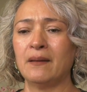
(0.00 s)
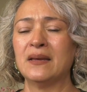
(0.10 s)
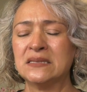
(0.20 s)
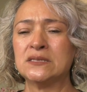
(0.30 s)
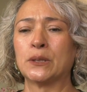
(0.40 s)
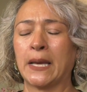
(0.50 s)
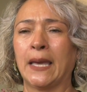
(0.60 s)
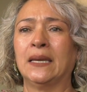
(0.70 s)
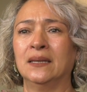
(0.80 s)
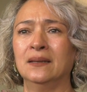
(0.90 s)
it's
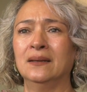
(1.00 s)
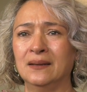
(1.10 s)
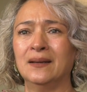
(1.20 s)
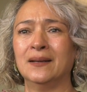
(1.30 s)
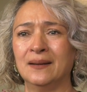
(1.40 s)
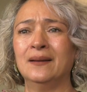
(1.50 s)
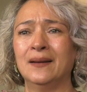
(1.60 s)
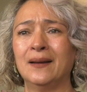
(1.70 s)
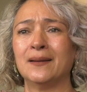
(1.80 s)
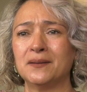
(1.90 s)
okay,
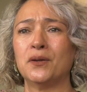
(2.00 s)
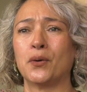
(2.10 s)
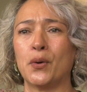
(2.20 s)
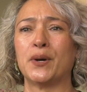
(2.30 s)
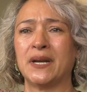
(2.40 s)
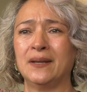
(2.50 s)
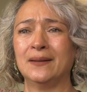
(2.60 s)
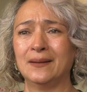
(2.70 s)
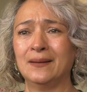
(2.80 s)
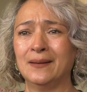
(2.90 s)
don't worry,
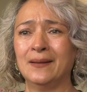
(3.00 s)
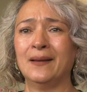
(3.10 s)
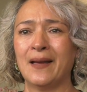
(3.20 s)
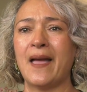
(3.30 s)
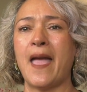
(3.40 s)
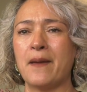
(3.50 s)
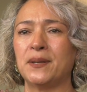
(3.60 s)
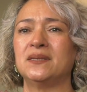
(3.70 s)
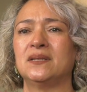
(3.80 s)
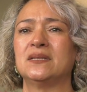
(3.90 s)

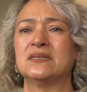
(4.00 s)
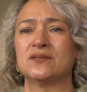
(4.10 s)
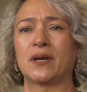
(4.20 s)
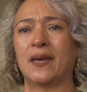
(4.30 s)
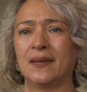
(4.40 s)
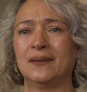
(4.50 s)
everything is okay.